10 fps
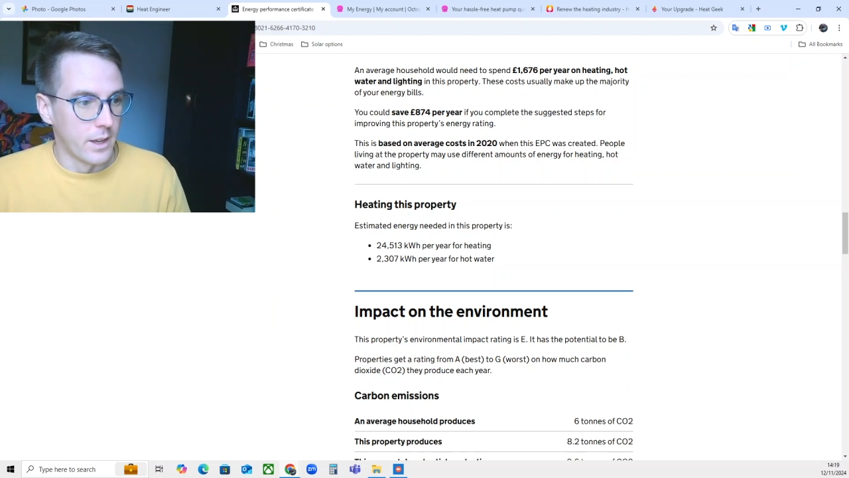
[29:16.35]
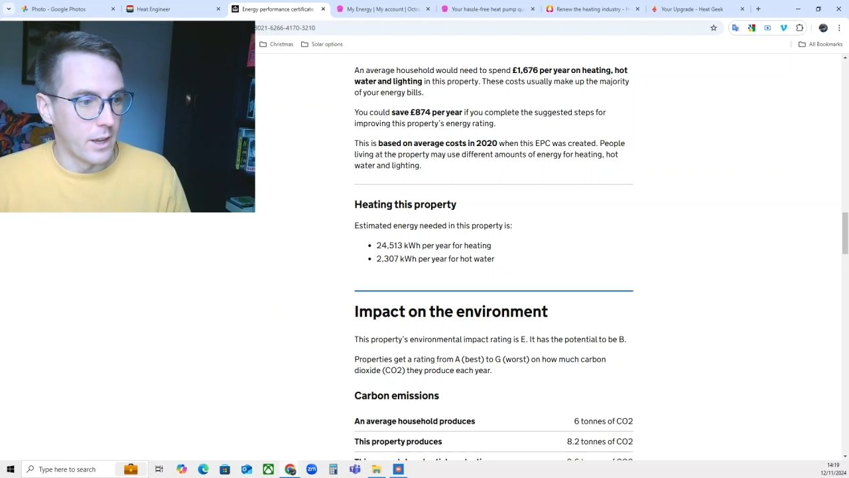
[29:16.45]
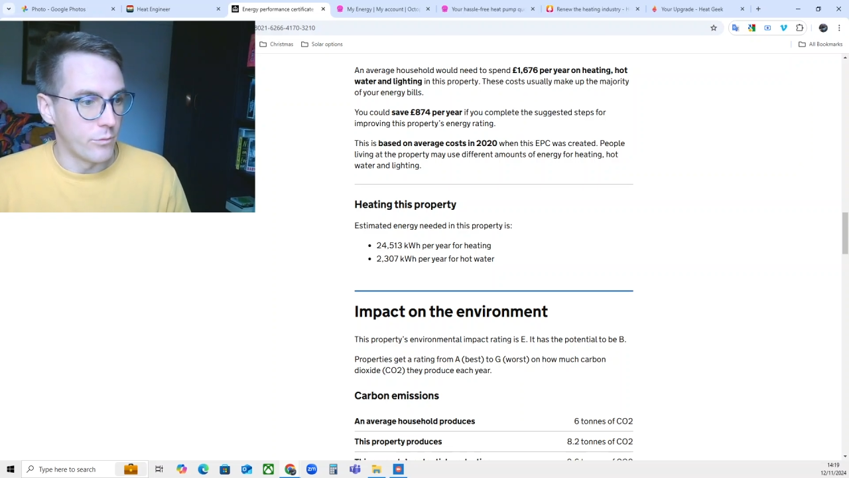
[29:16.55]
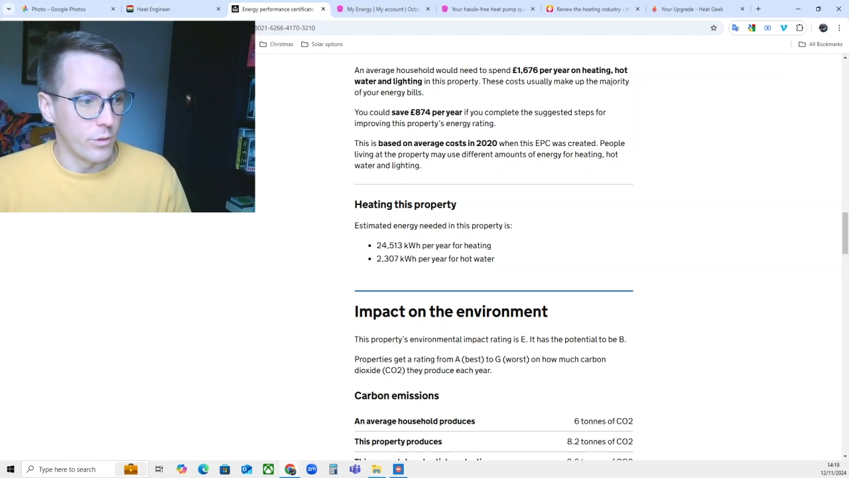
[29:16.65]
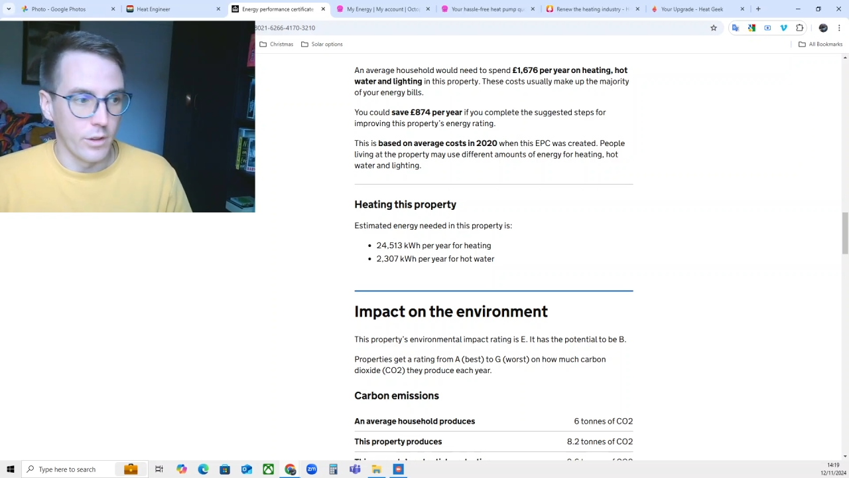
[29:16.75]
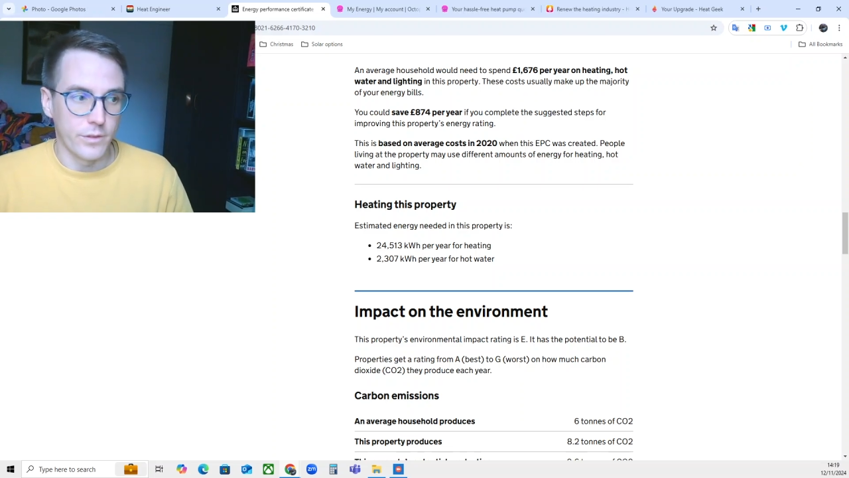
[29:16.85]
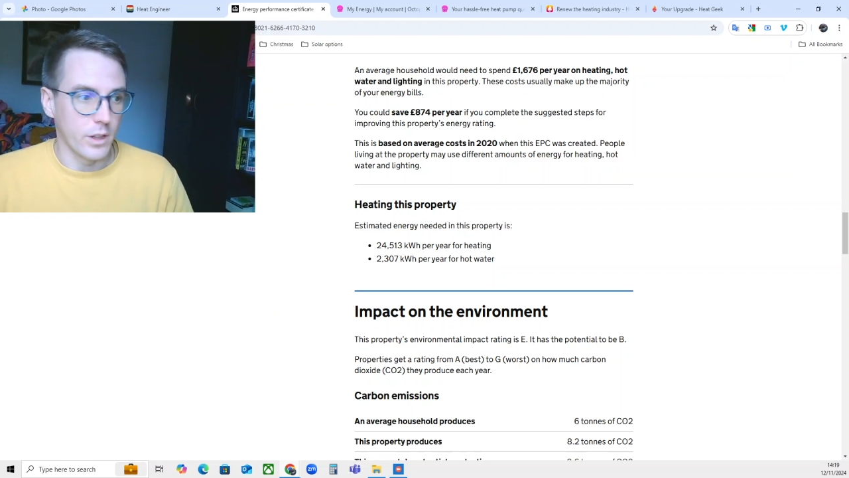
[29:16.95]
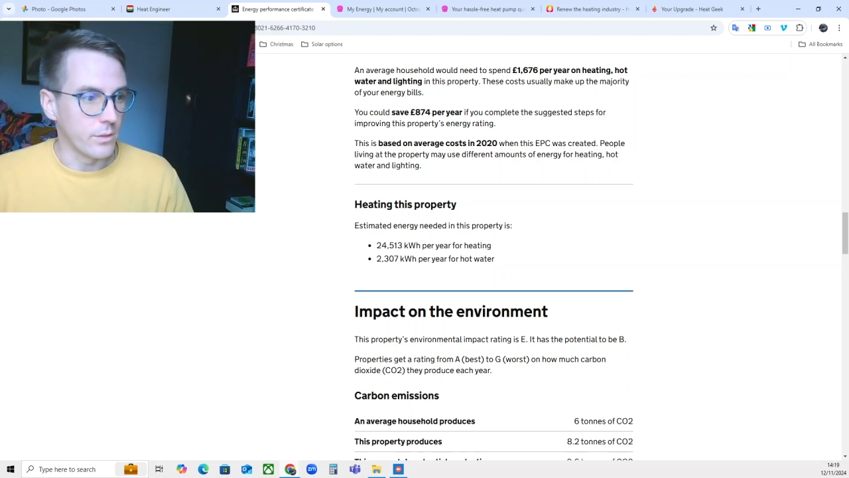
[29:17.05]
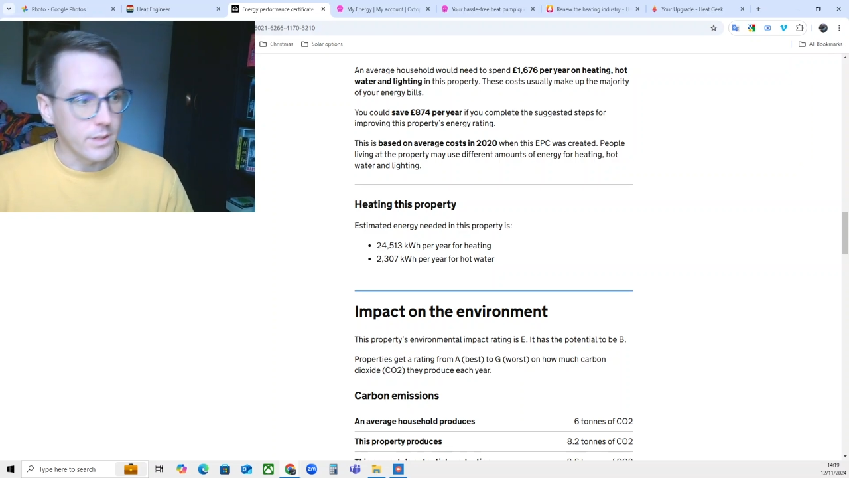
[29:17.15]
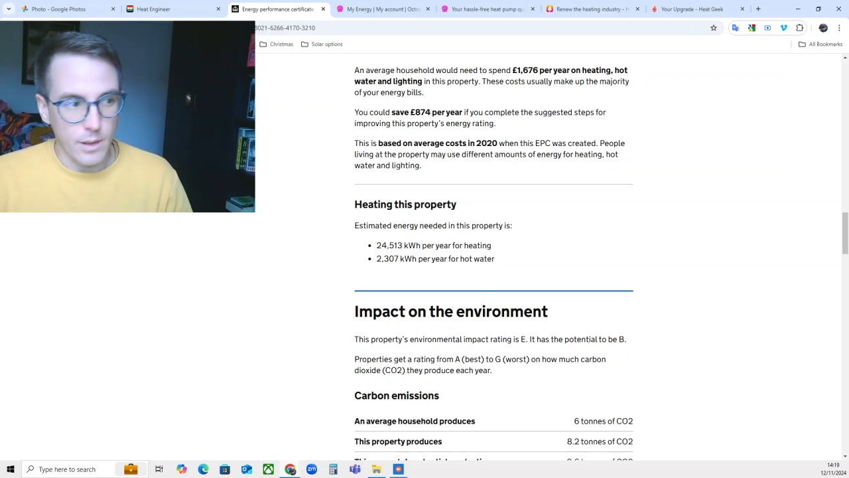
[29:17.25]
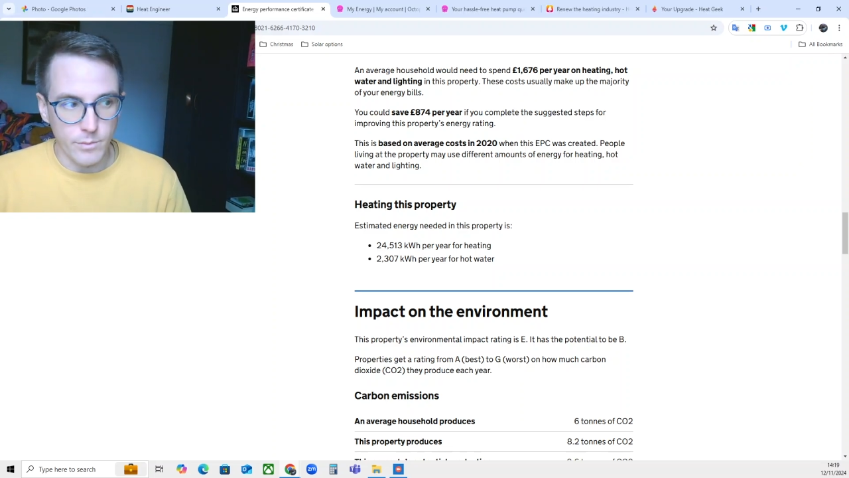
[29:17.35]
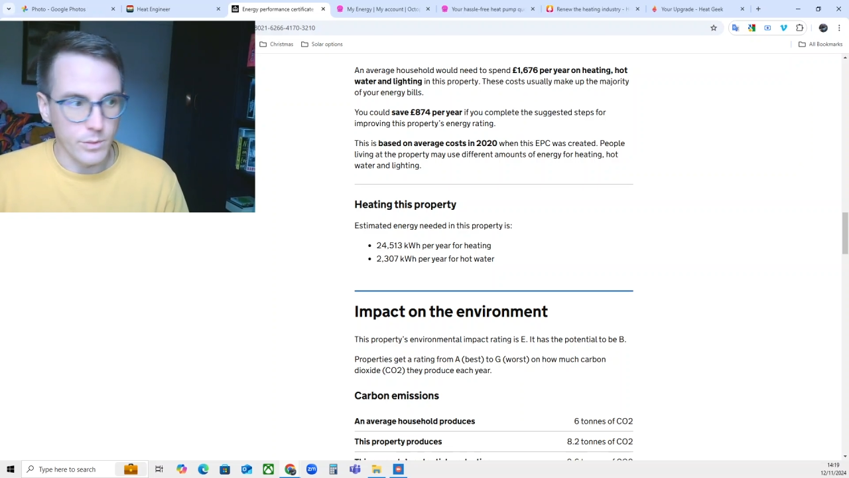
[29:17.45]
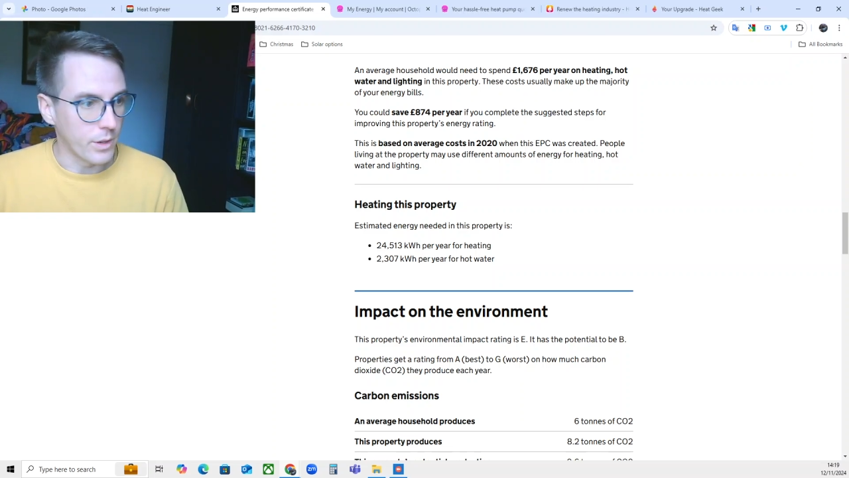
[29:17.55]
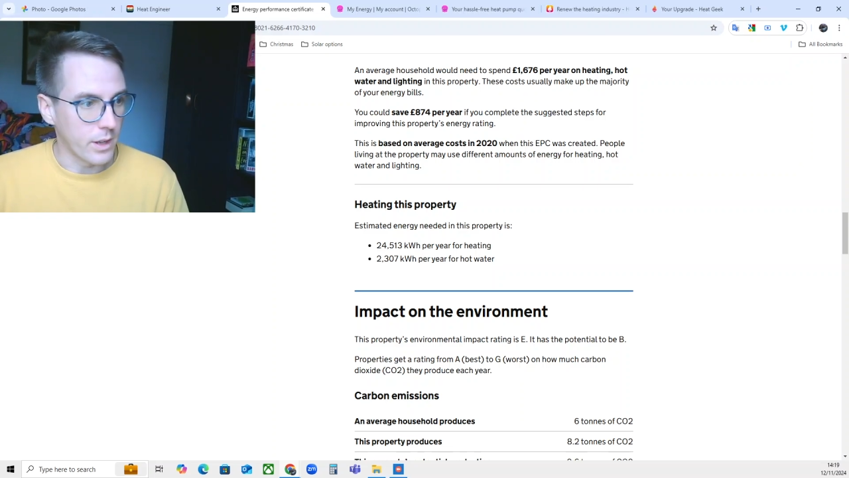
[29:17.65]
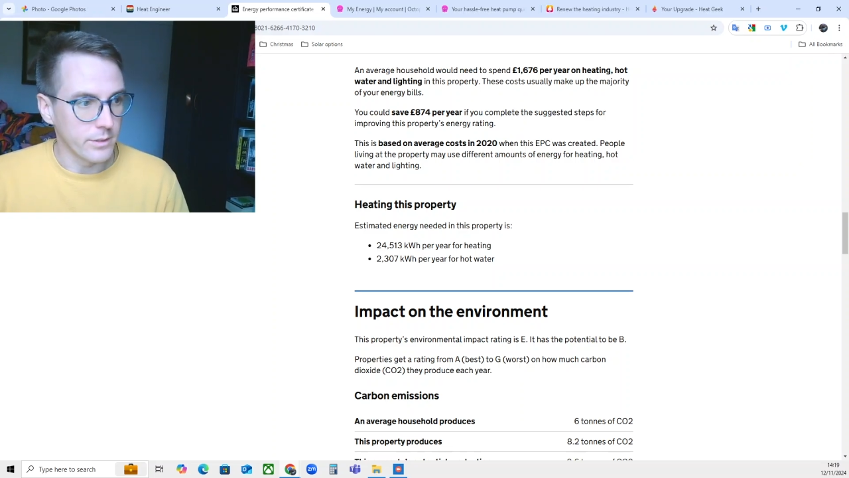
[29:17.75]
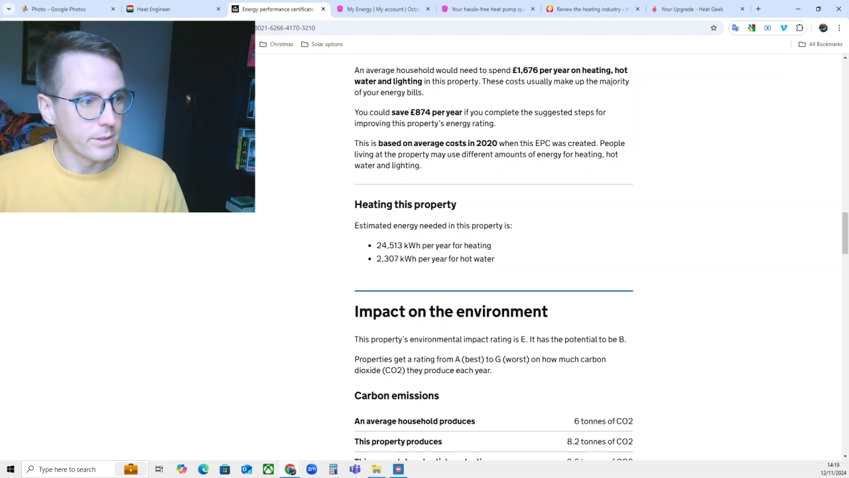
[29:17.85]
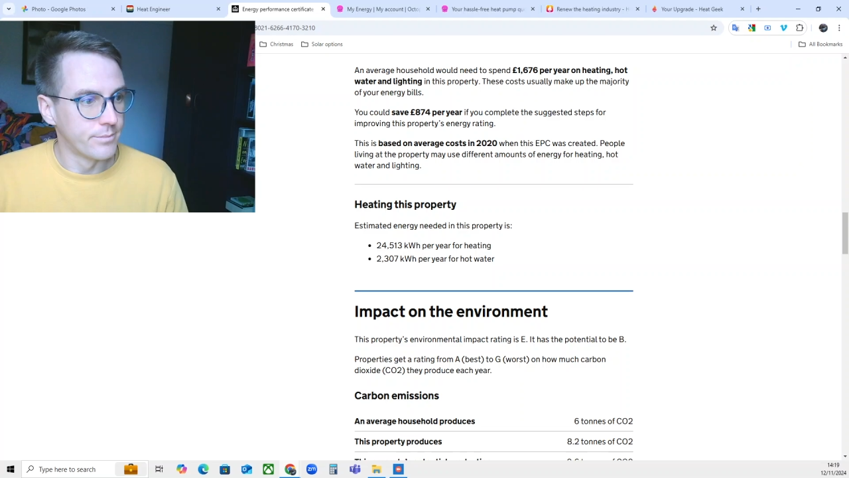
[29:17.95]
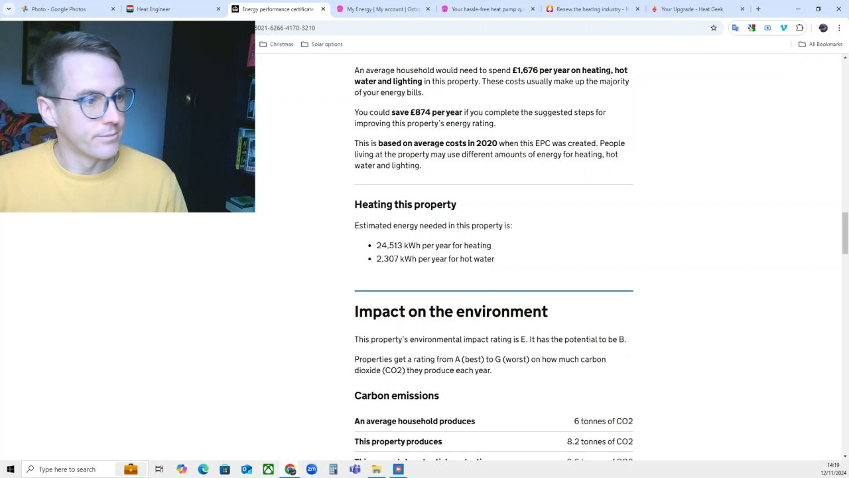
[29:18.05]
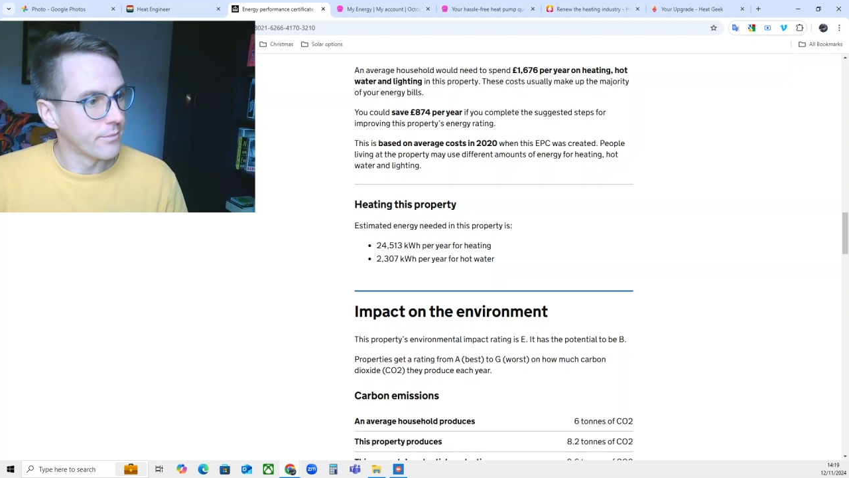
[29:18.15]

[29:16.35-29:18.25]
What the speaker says: and run off to go scam someone else